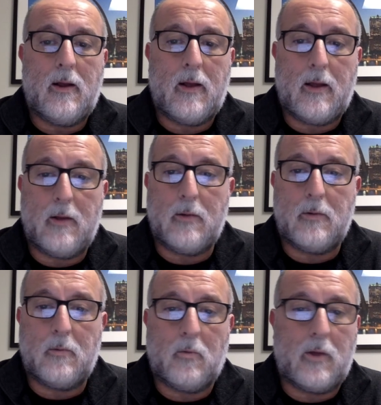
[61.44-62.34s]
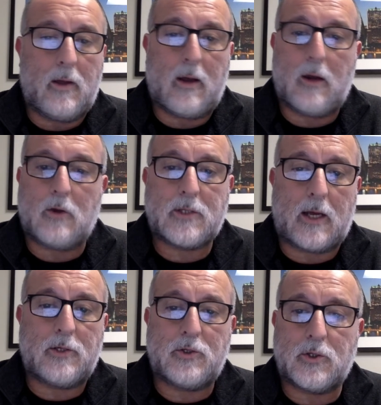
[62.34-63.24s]
And we got our
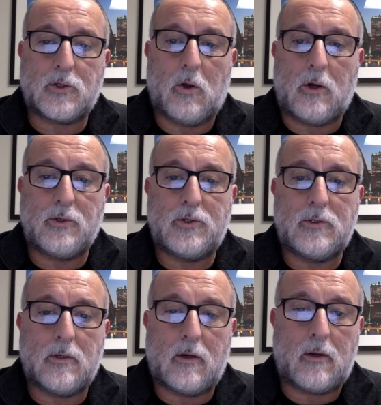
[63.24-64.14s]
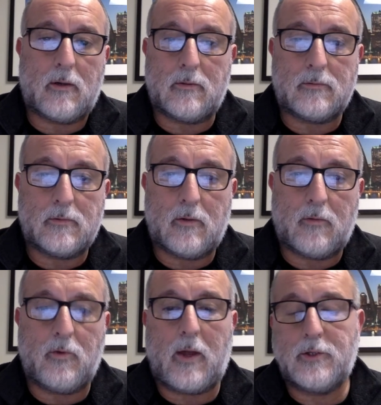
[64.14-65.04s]
site just launched uh, a
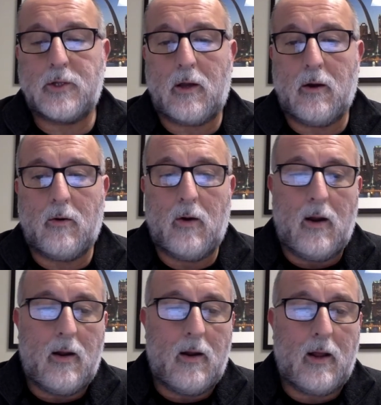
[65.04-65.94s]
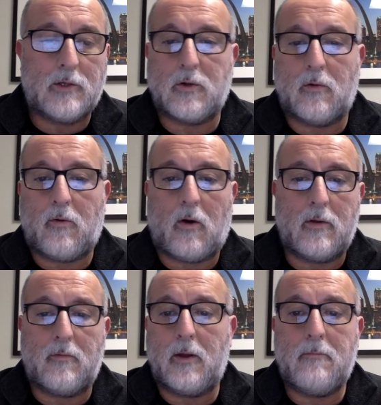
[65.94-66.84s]
few days ago, and so far
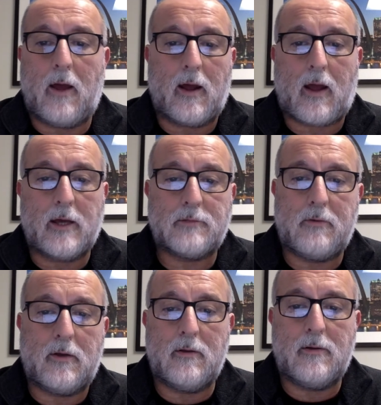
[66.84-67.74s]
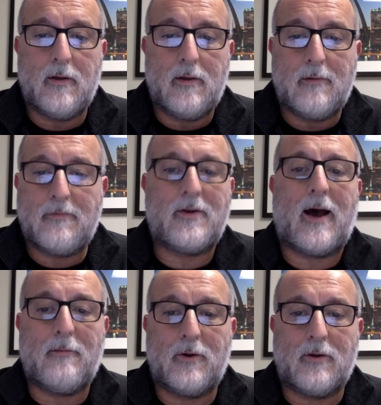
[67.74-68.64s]
the feedback has been
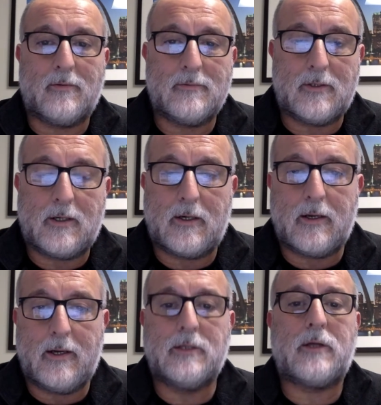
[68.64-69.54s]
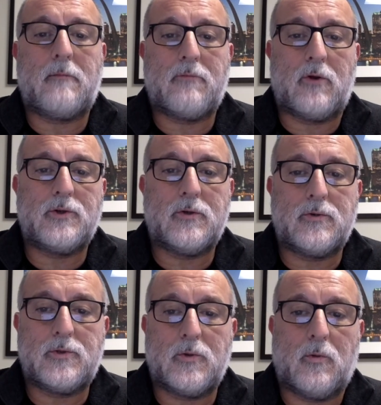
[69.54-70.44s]
phenomenal. Uh, it is a
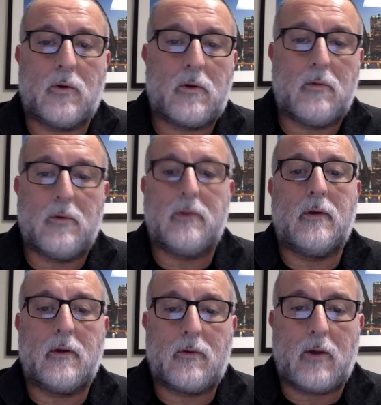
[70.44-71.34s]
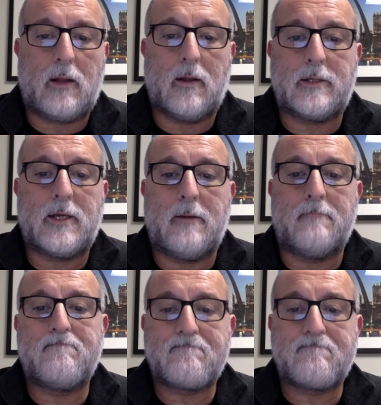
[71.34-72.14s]
pleasure to work with the Gradelink team.